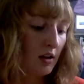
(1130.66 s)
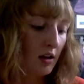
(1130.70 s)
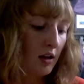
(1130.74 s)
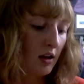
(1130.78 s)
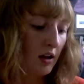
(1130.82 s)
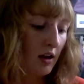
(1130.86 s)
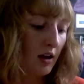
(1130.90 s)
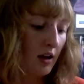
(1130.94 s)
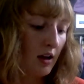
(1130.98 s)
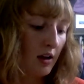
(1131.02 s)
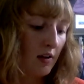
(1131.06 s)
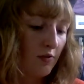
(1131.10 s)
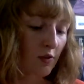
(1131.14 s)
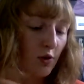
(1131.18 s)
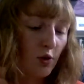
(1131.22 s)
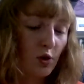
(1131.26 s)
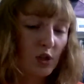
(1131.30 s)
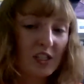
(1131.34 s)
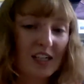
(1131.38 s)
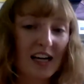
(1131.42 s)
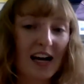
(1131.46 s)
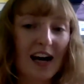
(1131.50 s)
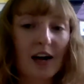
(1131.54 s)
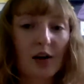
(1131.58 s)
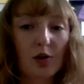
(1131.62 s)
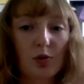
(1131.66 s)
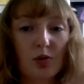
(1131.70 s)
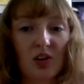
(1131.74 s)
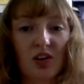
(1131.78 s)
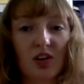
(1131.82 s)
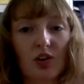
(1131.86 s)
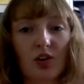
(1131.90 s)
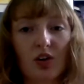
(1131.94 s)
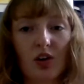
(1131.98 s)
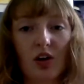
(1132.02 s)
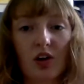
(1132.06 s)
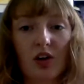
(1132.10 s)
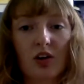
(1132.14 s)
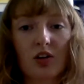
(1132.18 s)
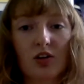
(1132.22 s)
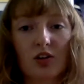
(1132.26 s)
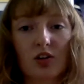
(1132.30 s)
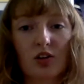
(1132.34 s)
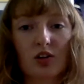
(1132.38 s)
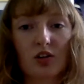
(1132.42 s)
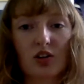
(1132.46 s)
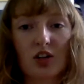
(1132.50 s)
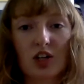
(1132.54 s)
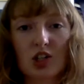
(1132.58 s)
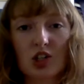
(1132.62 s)
if you attacked with another
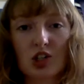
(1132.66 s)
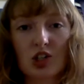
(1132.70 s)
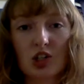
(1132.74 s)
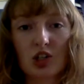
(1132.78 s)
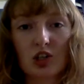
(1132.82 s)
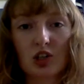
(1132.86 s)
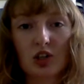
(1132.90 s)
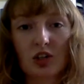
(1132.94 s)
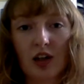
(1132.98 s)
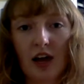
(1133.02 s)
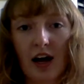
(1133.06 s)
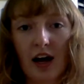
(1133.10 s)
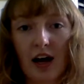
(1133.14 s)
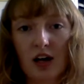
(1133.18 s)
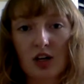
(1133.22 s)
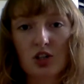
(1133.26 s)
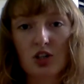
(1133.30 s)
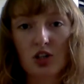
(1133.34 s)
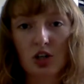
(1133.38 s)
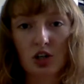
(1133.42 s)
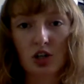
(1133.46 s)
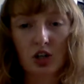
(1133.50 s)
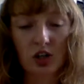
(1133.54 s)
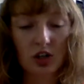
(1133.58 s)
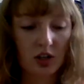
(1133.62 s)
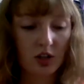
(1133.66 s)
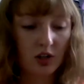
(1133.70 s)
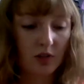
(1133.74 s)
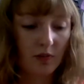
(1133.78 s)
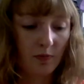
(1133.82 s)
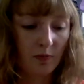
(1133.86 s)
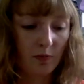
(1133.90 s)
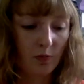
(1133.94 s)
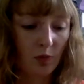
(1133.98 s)
creature that turn,